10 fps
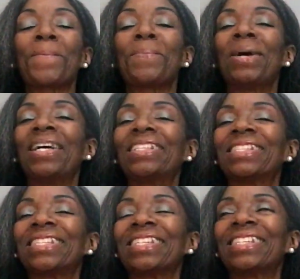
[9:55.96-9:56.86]

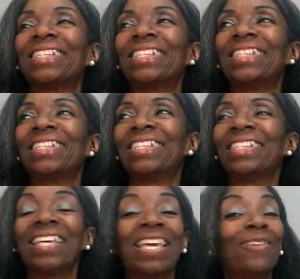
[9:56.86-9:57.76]
But
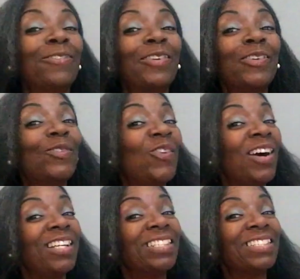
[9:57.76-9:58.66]
if you
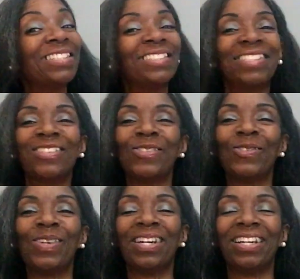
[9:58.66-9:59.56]
want
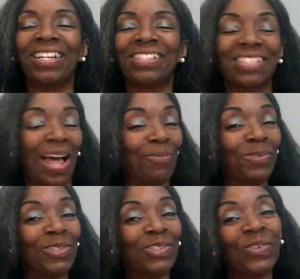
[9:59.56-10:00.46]
to stop
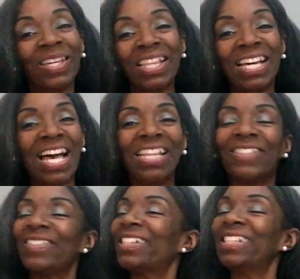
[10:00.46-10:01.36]
doing the
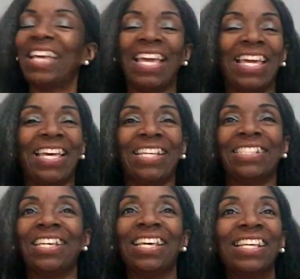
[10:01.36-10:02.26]
coloring and
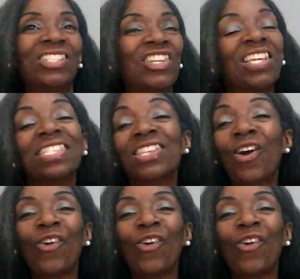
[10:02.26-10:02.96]
just go